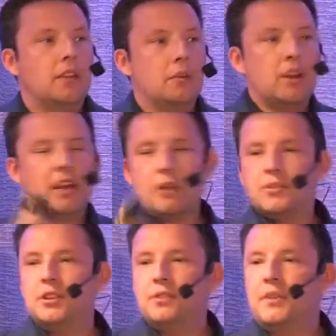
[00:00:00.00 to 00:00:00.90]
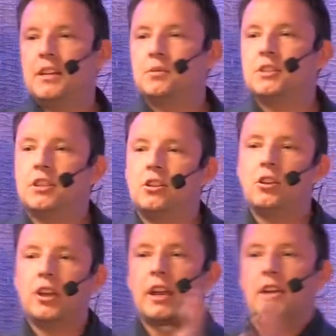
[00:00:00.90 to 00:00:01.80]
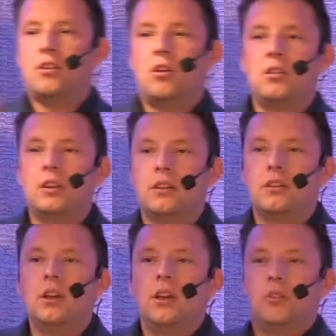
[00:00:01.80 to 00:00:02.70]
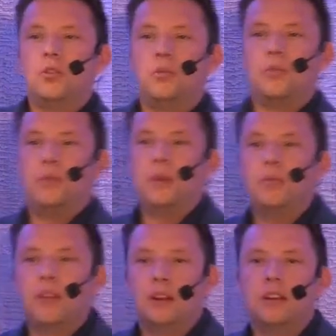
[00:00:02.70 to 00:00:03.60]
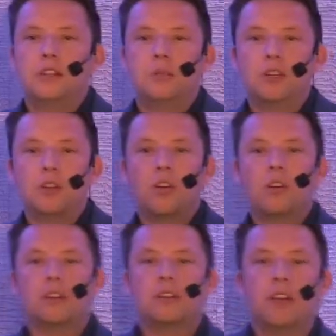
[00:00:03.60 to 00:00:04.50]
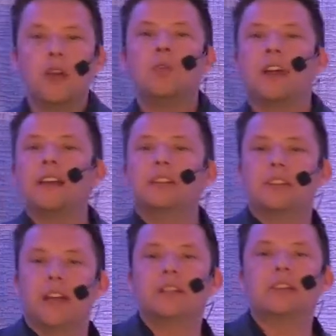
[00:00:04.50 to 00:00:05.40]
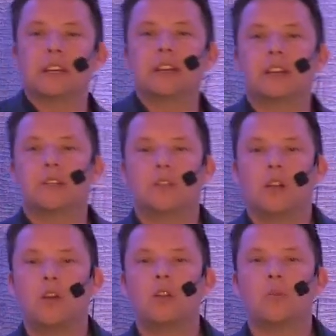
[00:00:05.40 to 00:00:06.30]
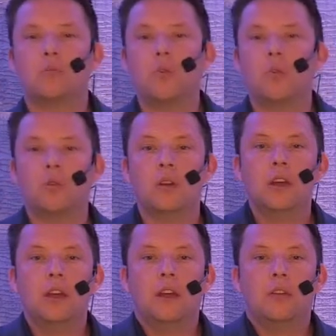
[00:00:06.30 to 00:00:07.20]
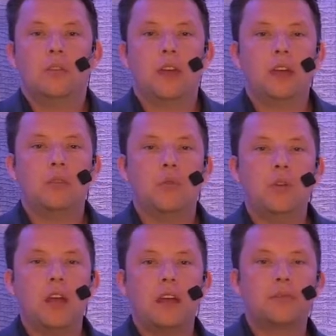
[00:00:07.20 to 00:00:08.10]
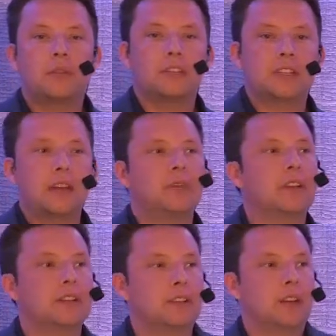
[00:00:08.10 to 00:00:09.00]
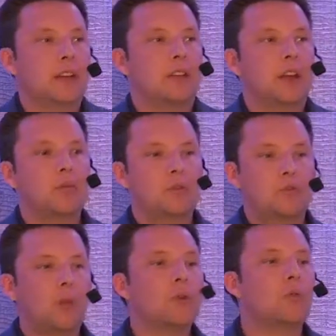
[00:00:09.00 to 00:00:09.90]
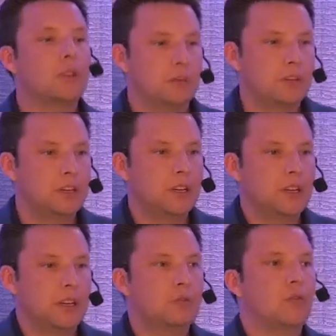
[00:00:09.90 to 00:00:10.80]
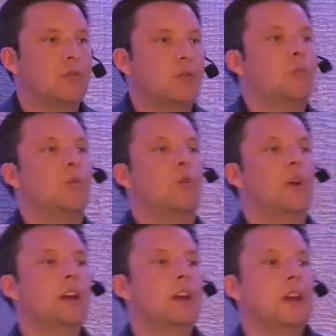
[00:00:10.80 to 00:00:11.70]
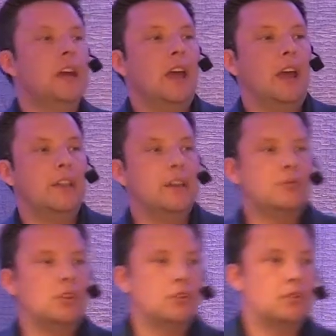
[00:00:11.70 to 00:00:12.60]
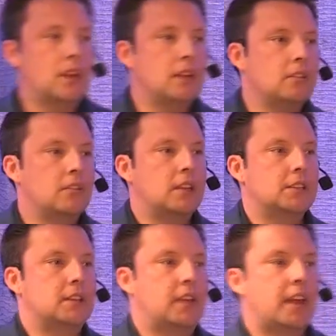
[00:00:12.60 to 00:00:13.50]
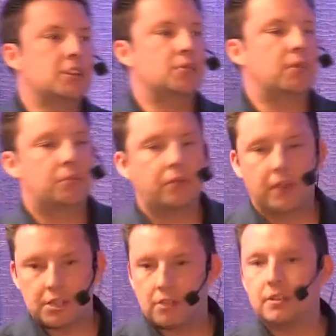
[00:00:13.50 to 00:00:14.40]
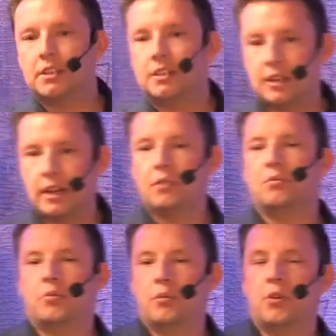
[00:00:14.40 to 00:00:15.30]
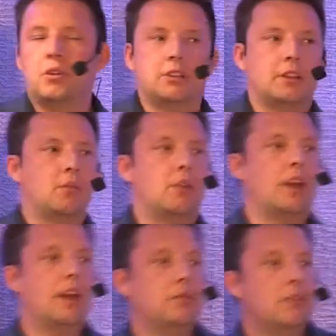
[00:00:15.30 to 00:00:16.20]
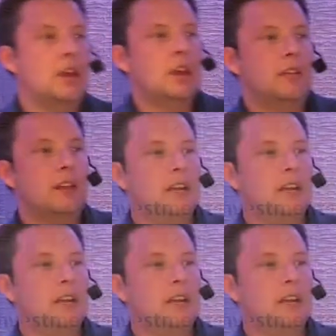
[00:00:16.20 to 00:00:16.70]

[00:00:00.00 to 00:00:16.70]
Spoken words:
when it comes to investments and you're looking at an older group of people that need to be targeted, they will understand the technical a whole lot more. They will have the savviness, and they will probably want to be treated in a more formal way. And then then there's the casual but professional. This is another approach that they want to have. The